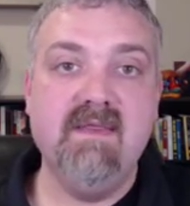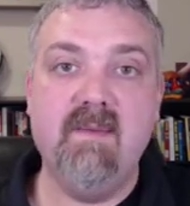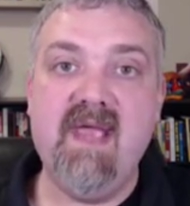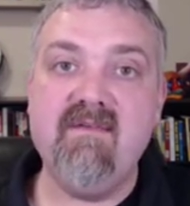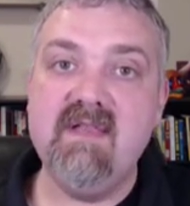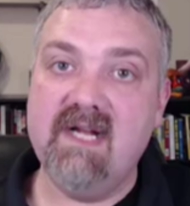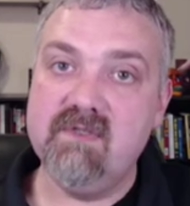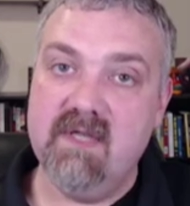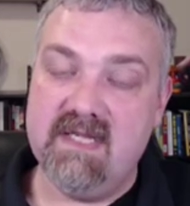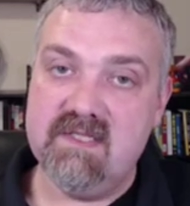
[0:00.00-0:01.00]
Then we have
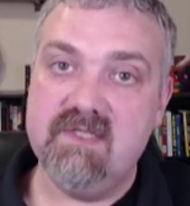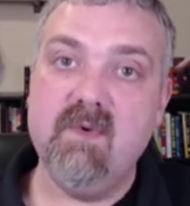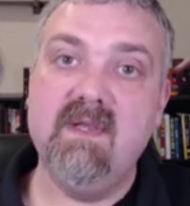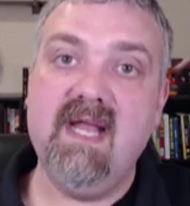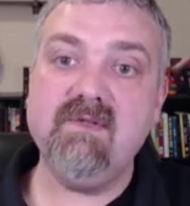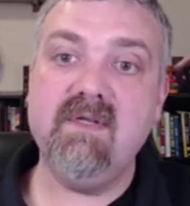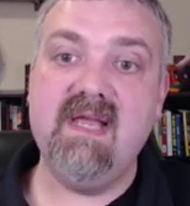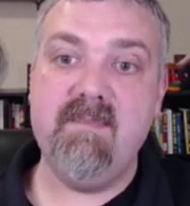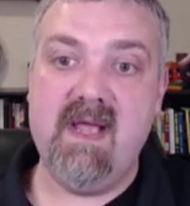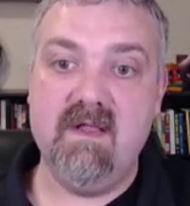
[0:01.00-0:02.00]
electrolytes. So
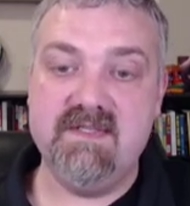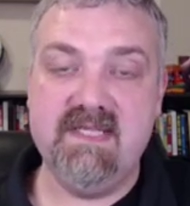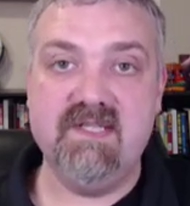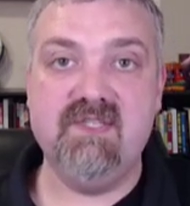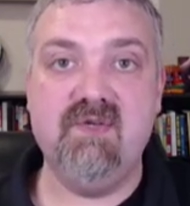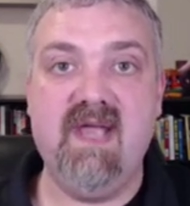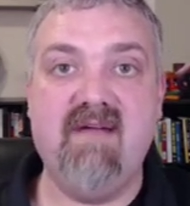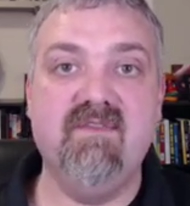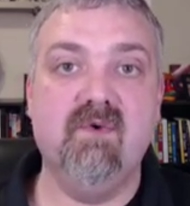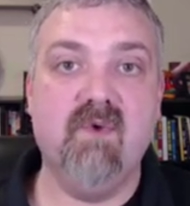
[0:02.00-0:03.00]
electrolyte balance is, do you
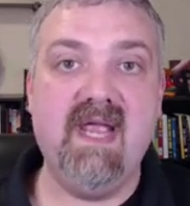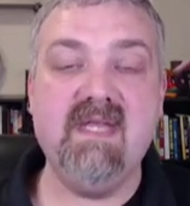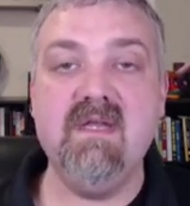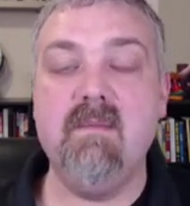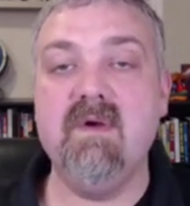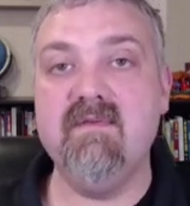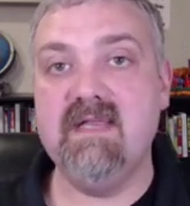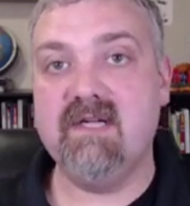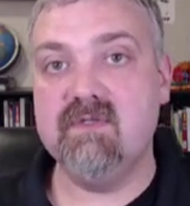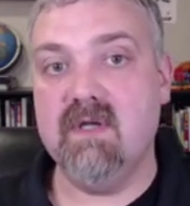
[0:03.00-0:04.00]
have the right number of
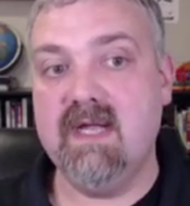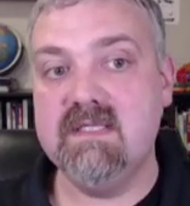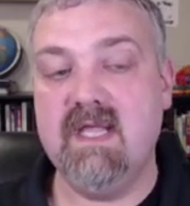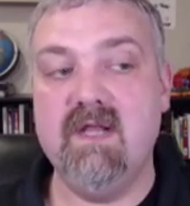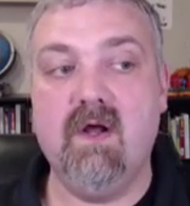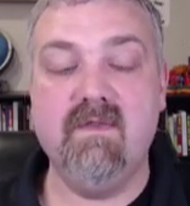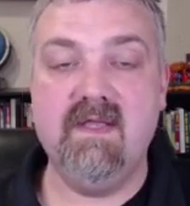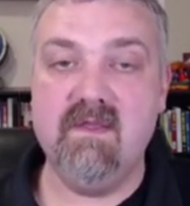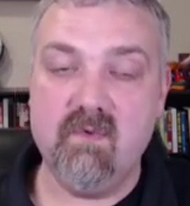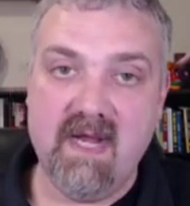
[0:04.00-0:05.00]
electrolytes and are
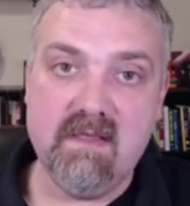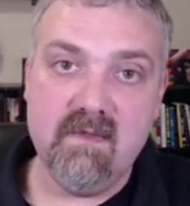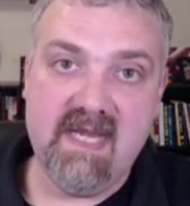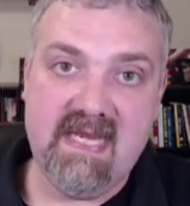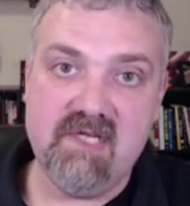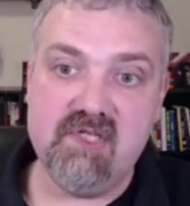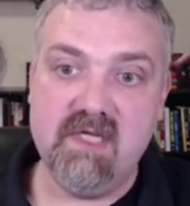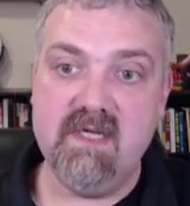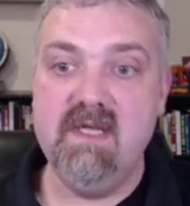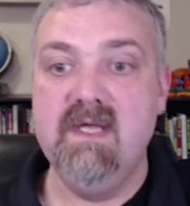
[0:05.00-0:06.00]
they in the right location
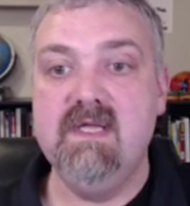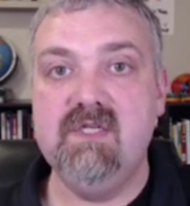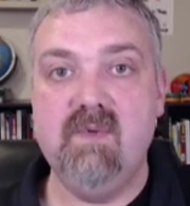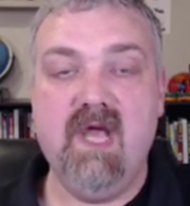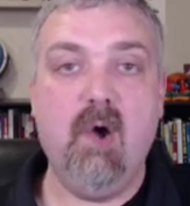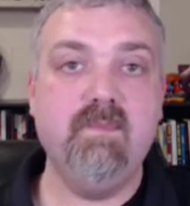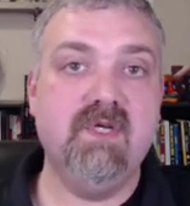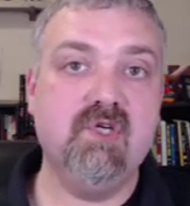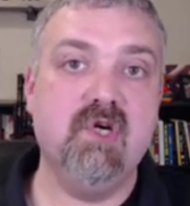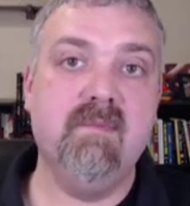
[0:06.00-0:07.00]
to help
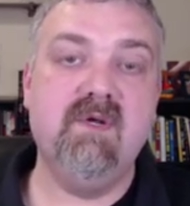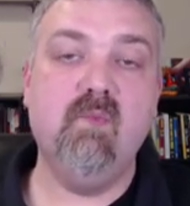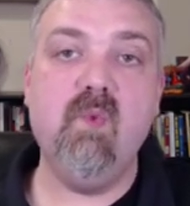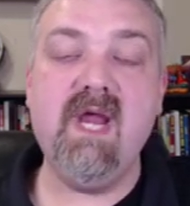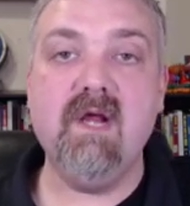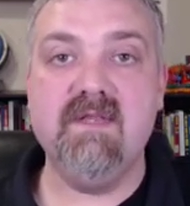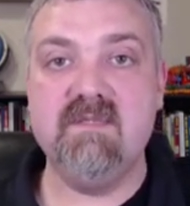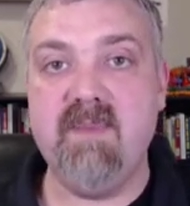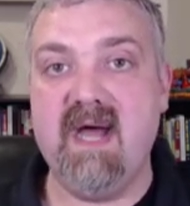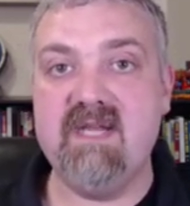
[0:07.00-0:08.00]
determine where
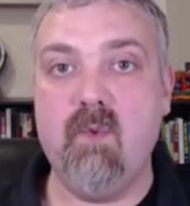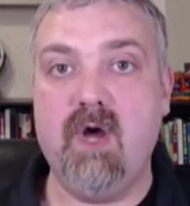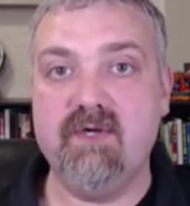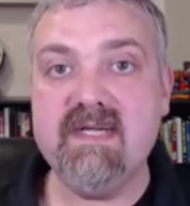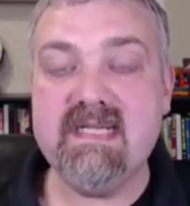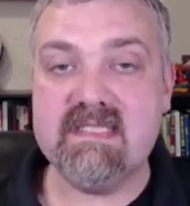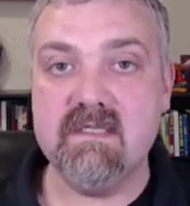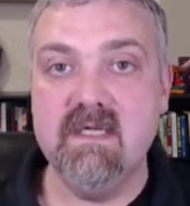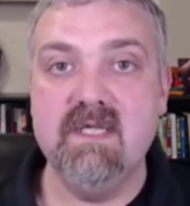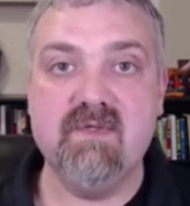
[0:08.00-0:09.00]
this body water
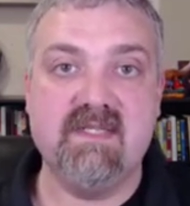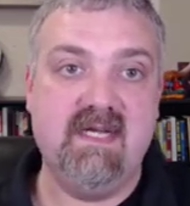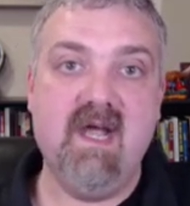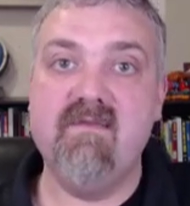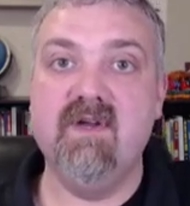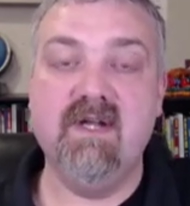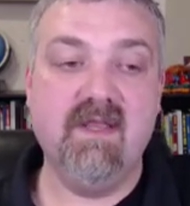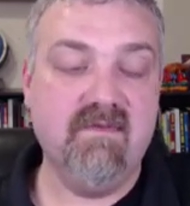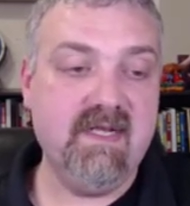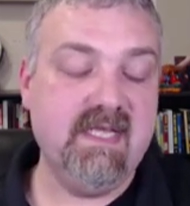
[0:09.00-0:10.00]
is? So as I cover in
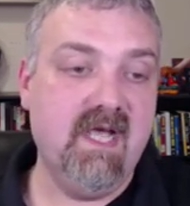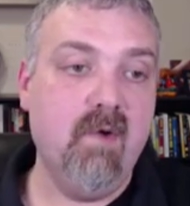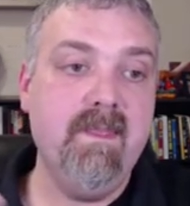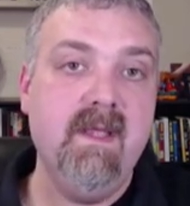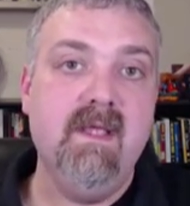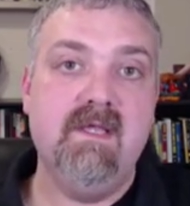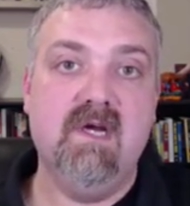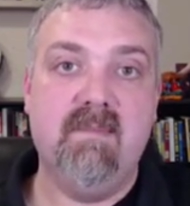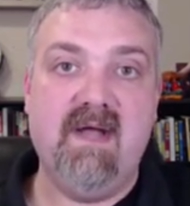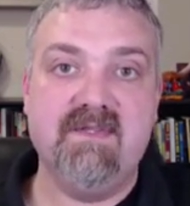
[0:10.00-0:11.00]
another video,
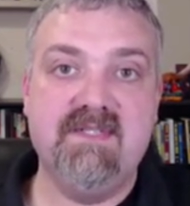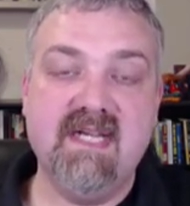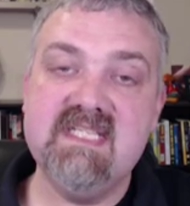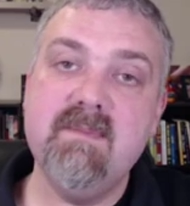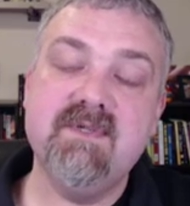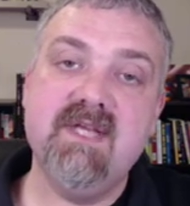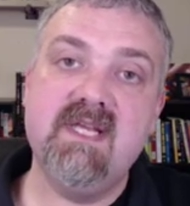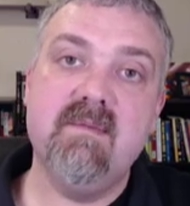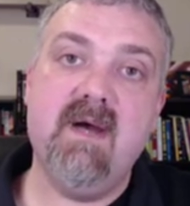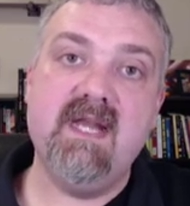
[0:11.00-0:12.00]
you're about 60%
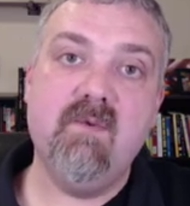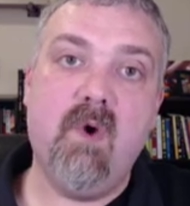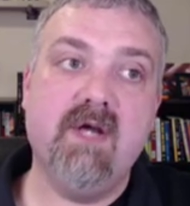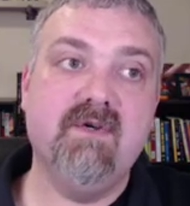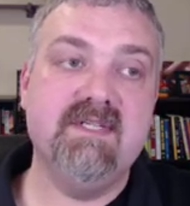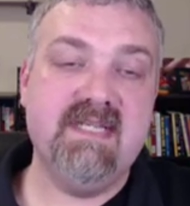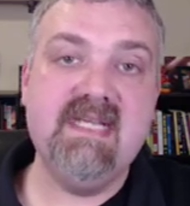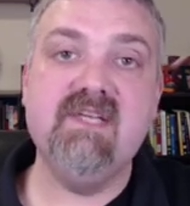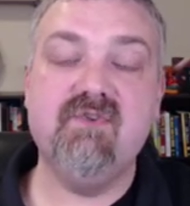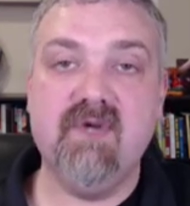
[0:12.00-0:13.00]
of your body water is
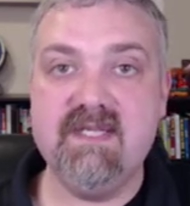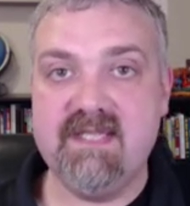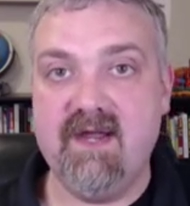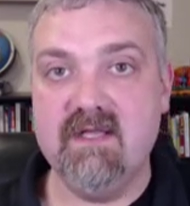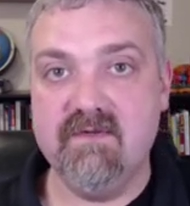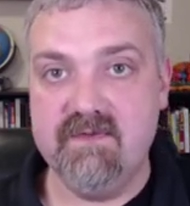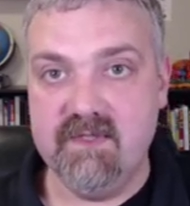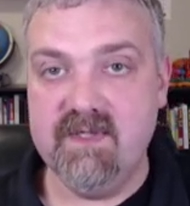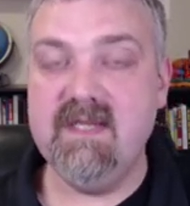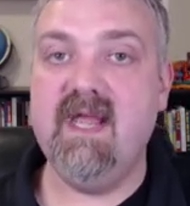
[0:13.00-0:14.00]
intracellular
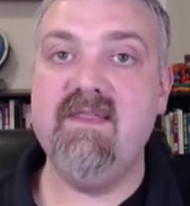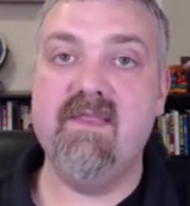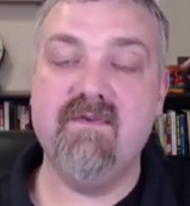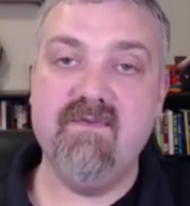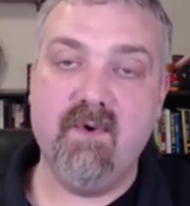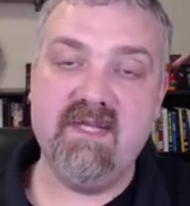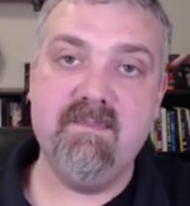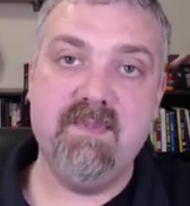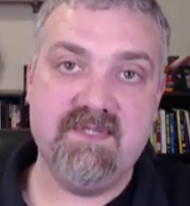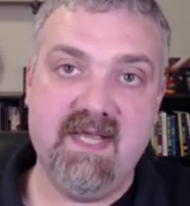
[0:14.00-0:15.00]
fluid and the other
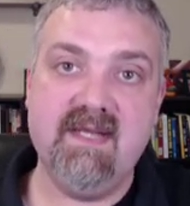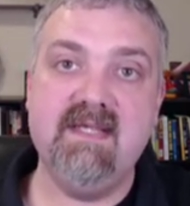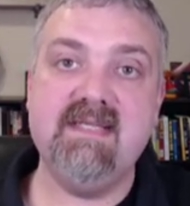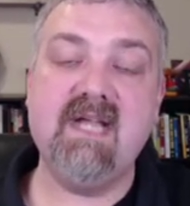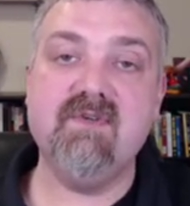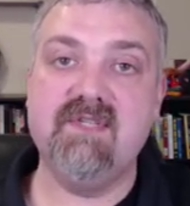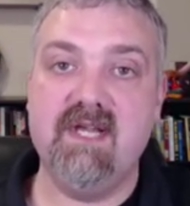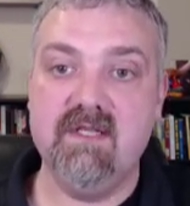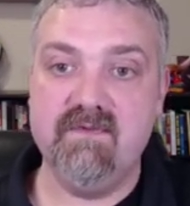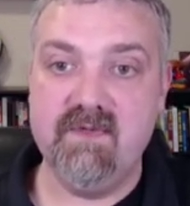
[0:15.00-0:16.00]
40% is
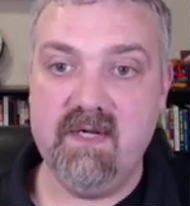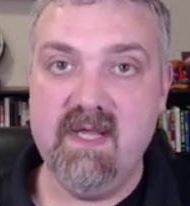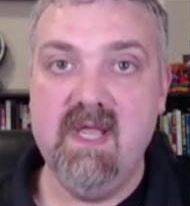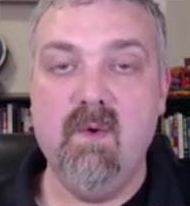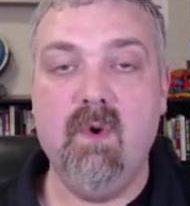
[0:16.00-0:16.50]
extracellular fluid.